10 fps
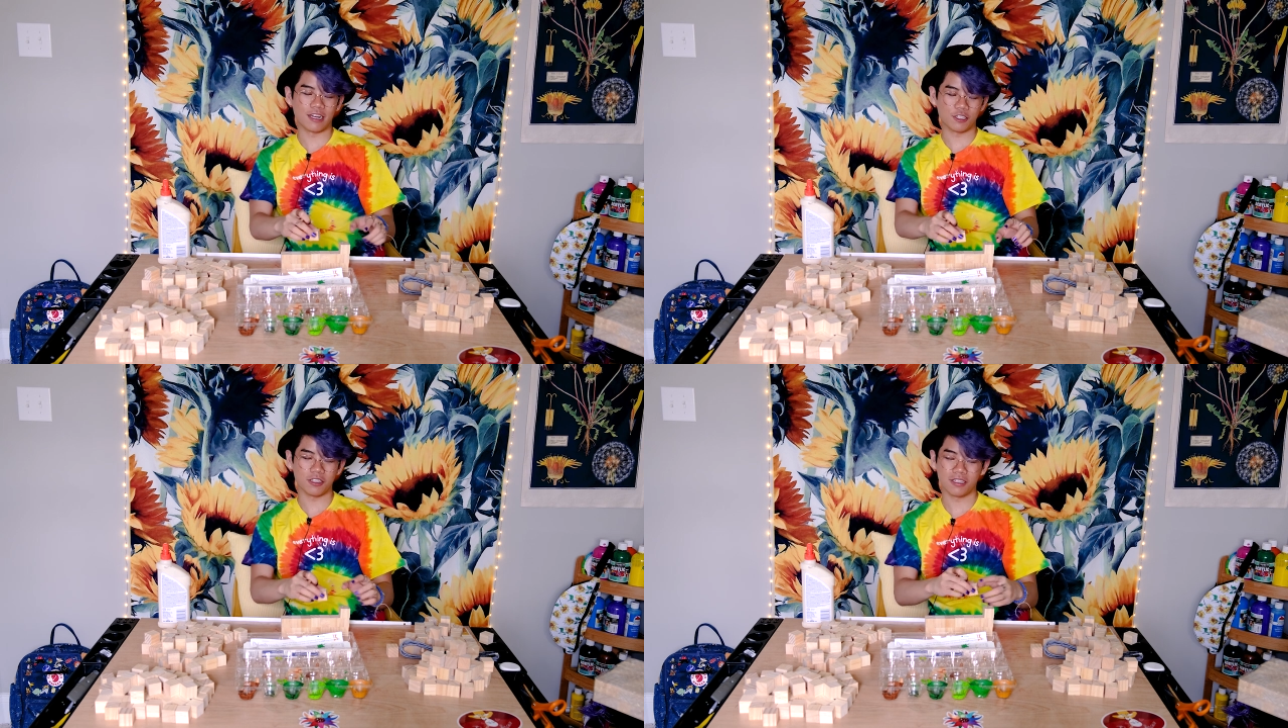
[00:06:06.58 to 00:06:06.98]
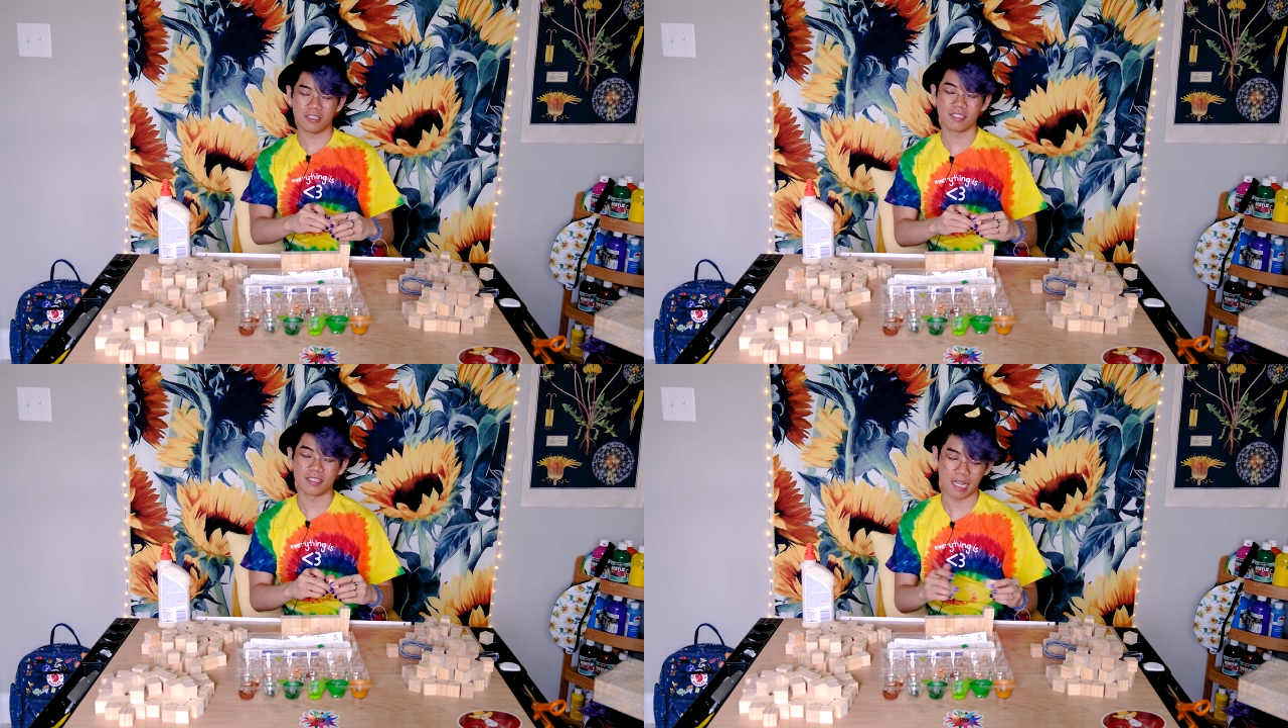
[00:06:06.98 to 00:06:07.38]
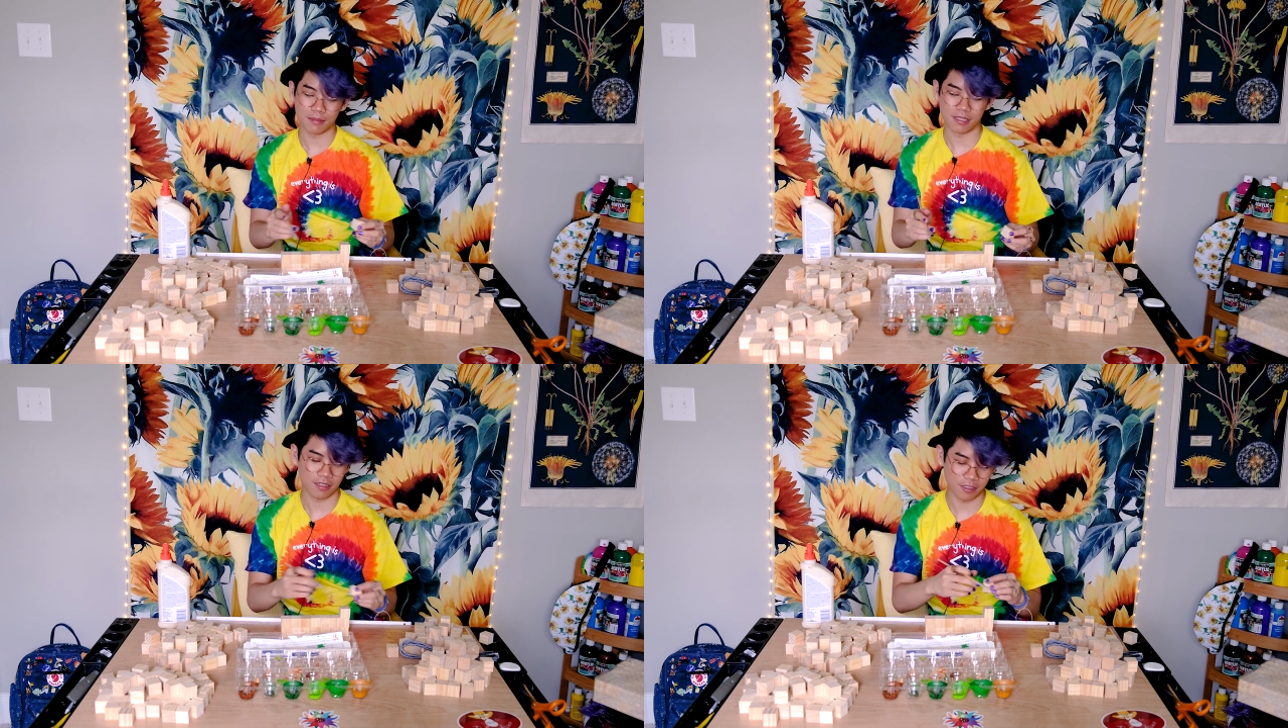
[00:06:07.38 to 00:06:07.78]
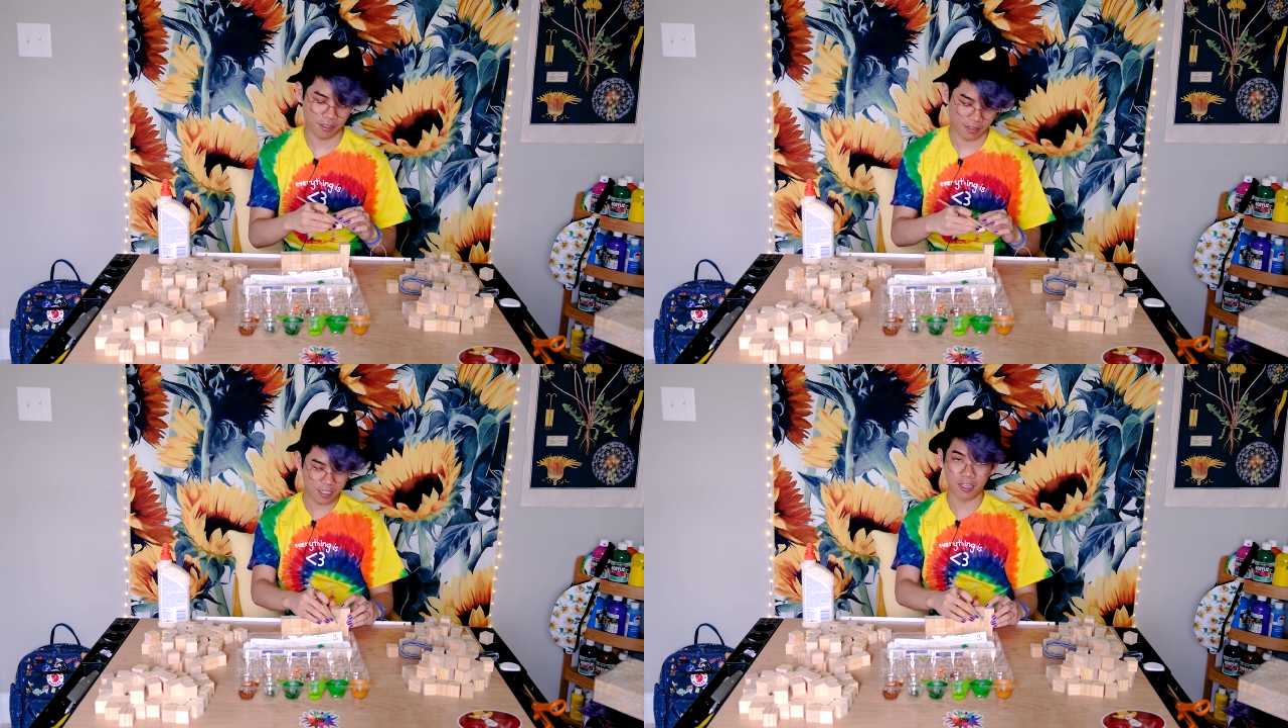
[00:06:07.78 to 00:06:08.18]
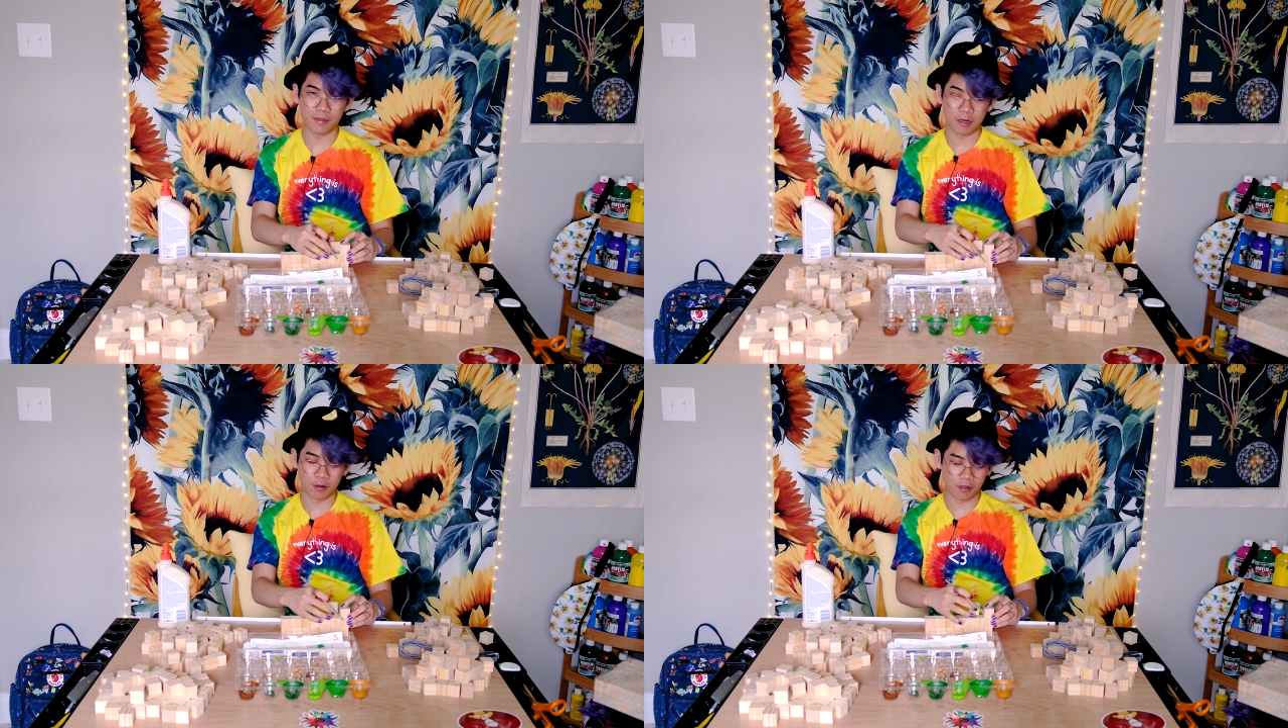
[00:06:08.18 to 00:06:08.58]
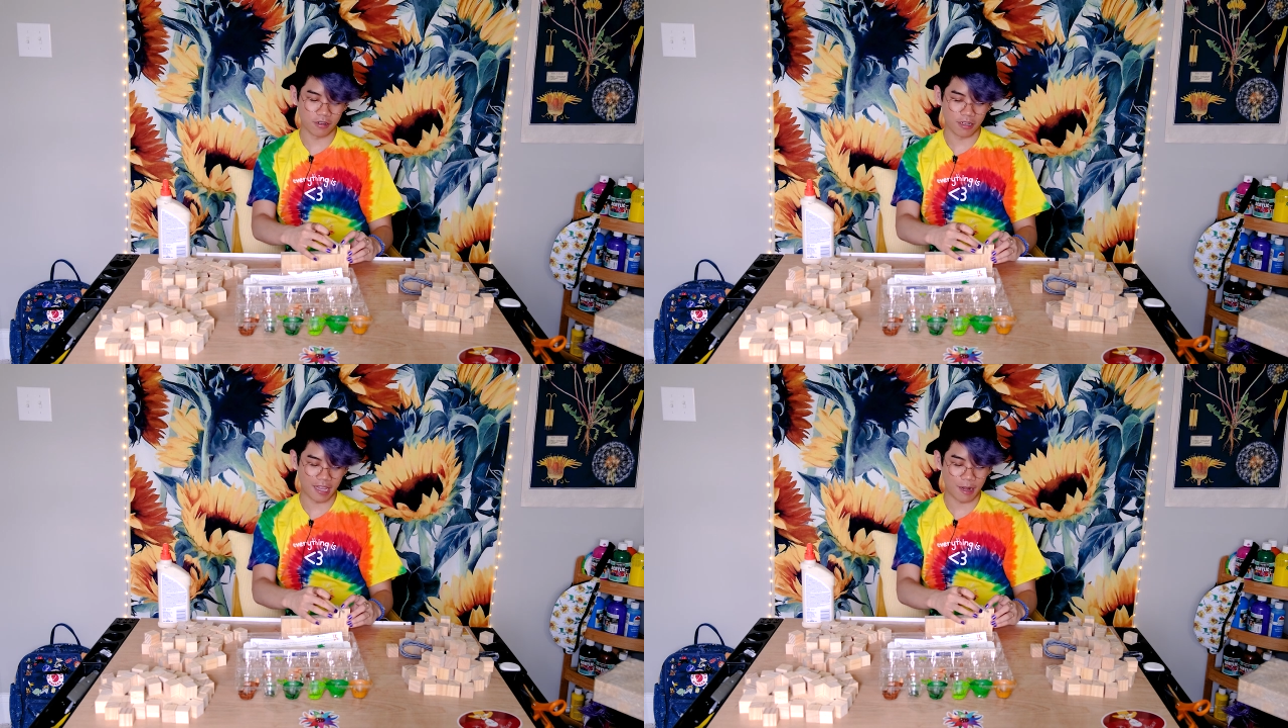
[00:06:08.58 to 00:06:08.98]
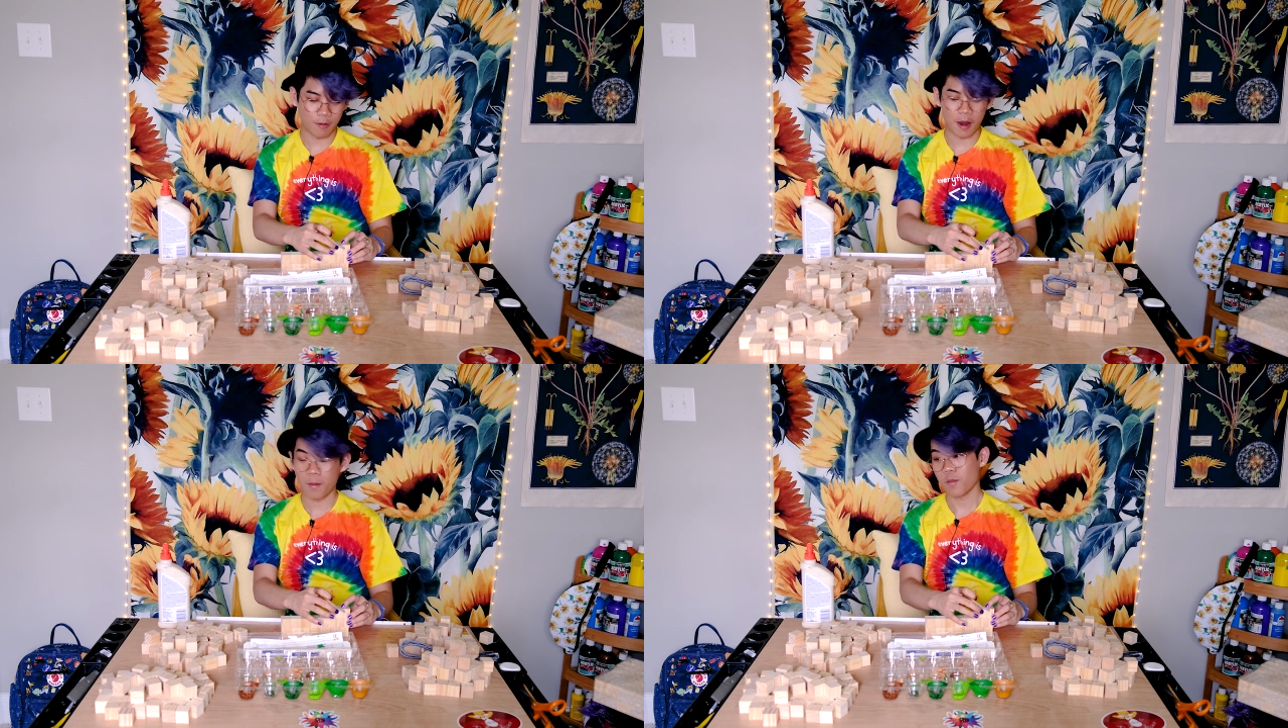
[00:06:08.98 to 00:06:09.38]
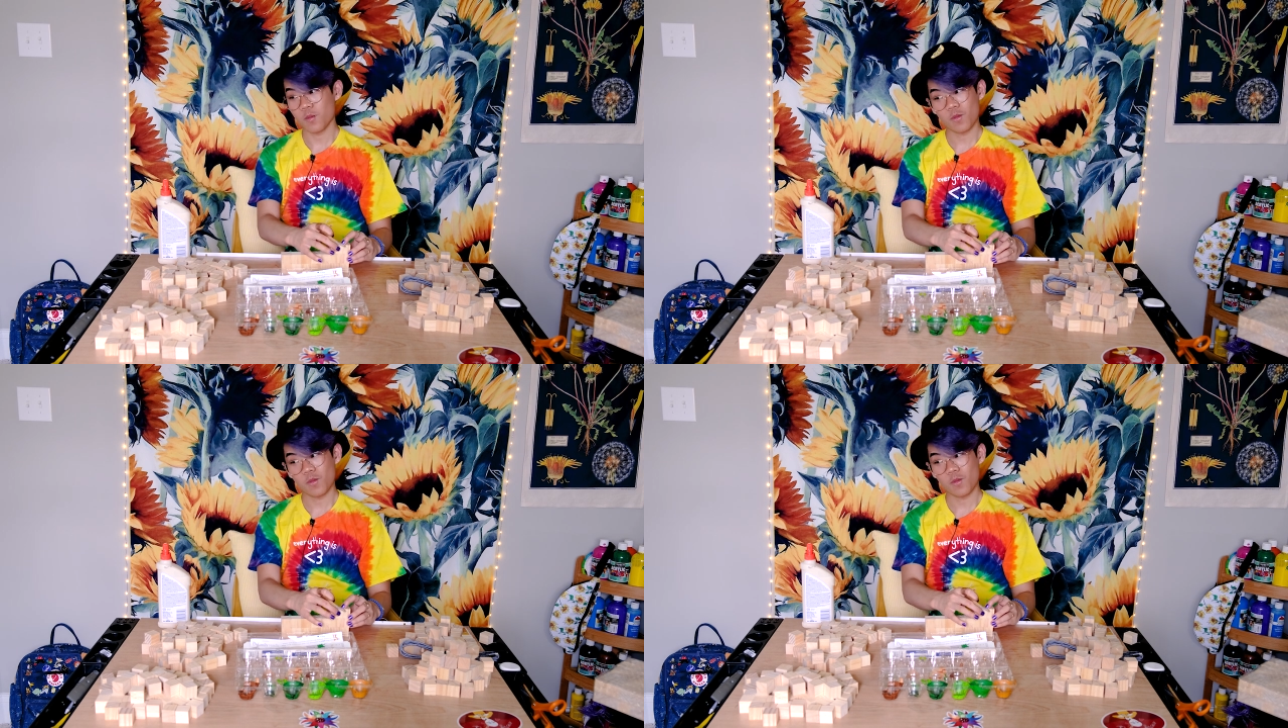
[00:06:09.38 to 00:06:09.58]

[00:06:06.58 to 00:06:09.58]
actually. This is sabotage. They saw my order and they went,